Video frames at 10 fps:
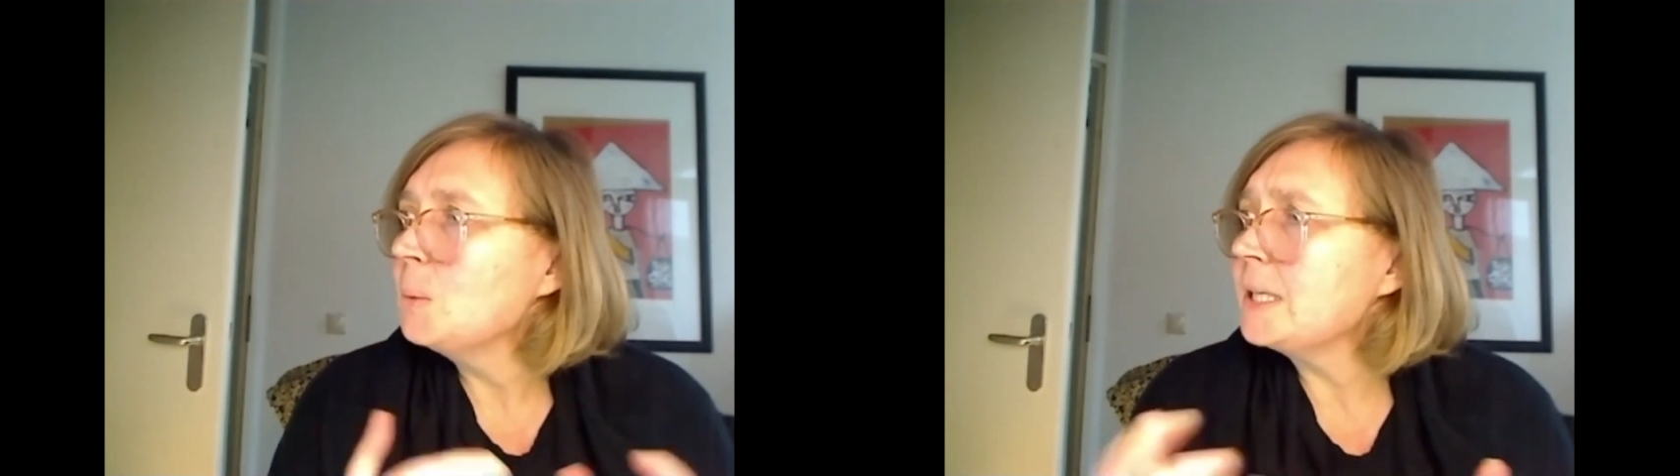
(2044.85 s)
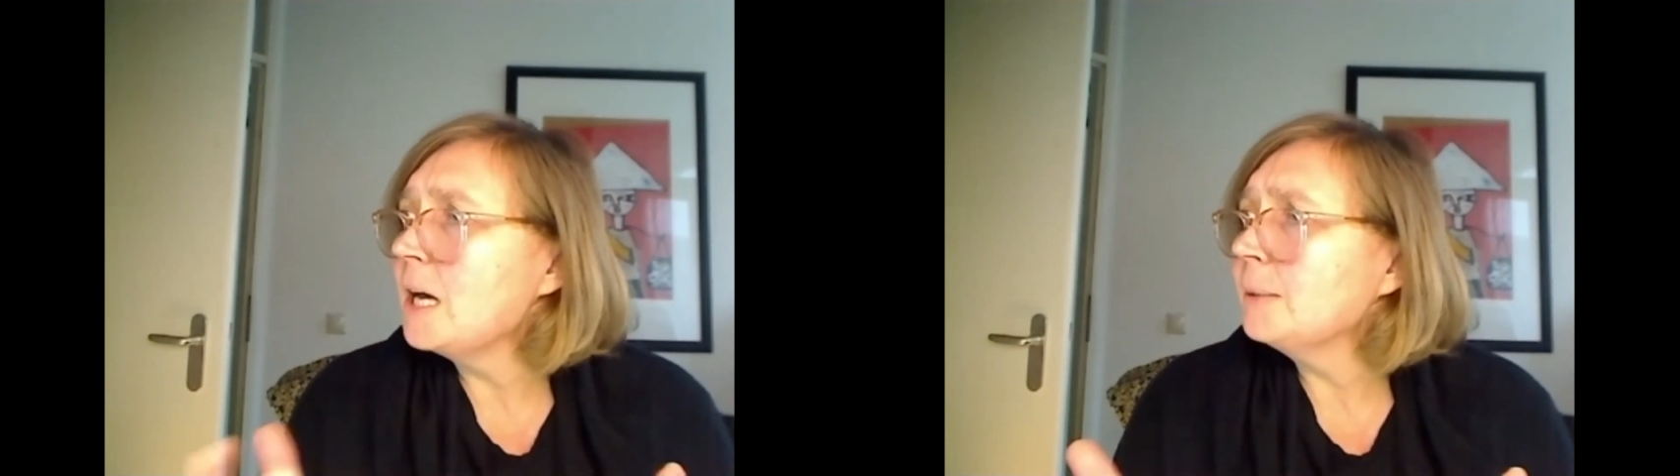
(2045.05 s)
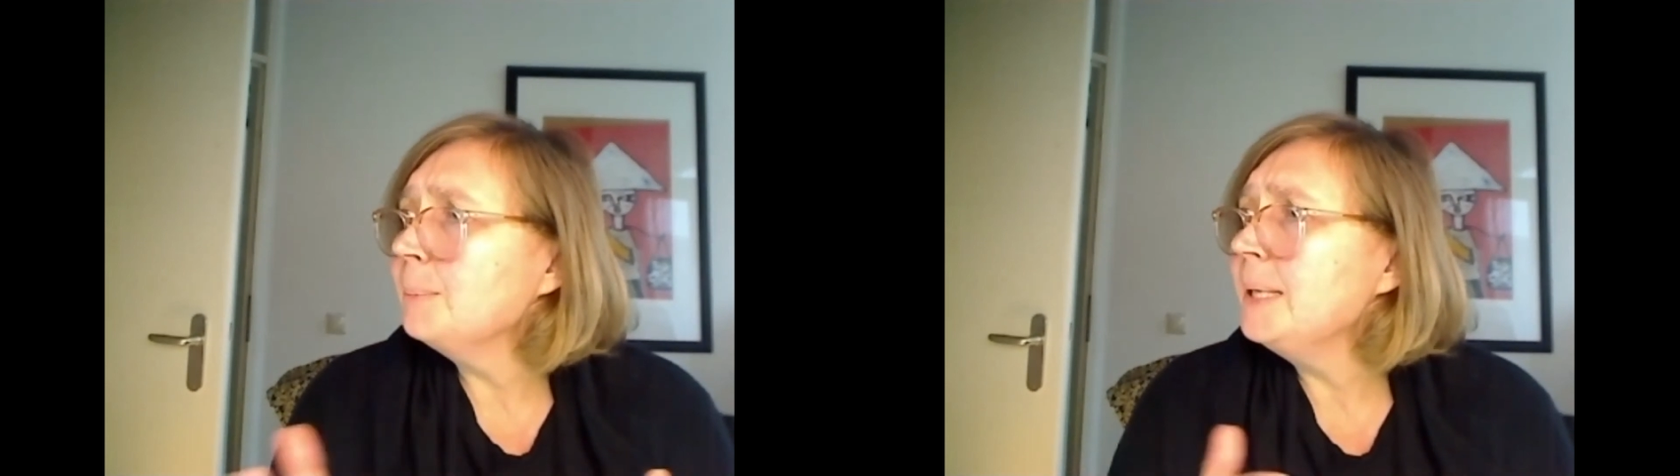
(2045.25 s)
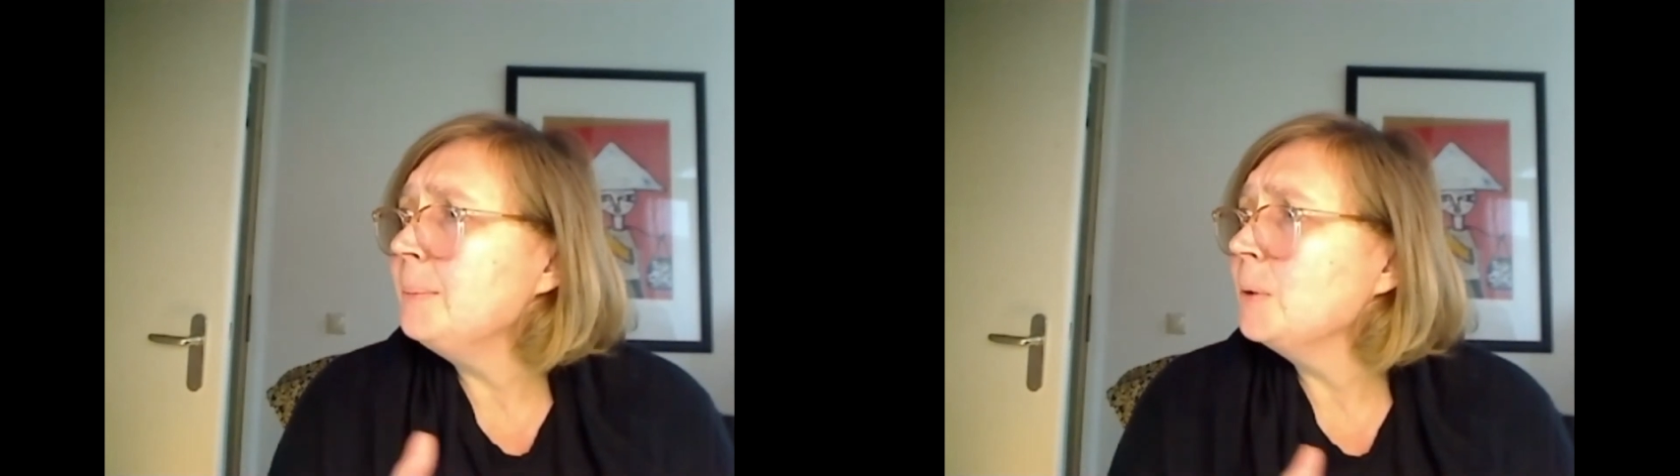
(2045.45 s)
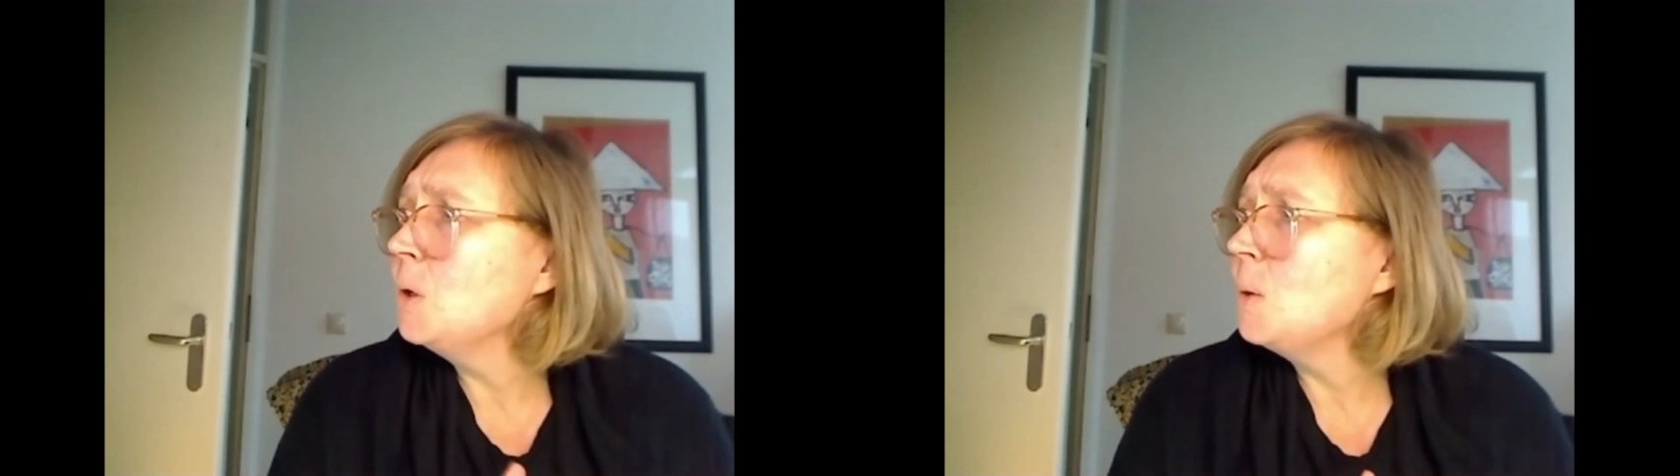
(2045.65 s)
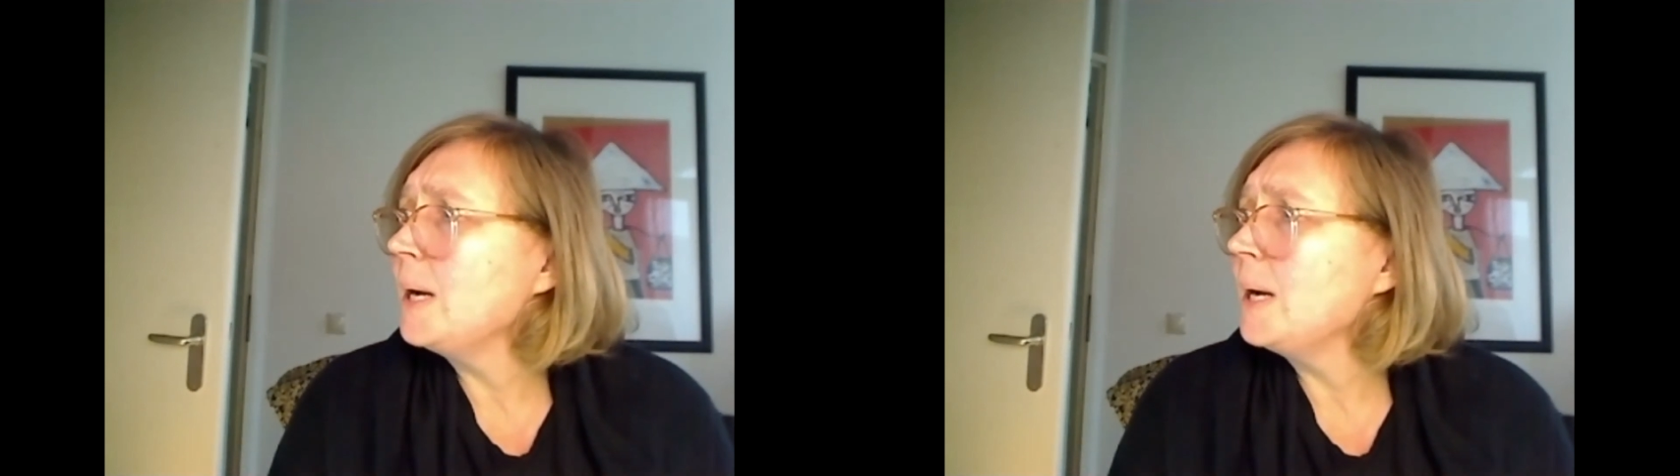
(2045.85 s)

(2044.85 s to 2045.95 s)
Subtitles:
other people,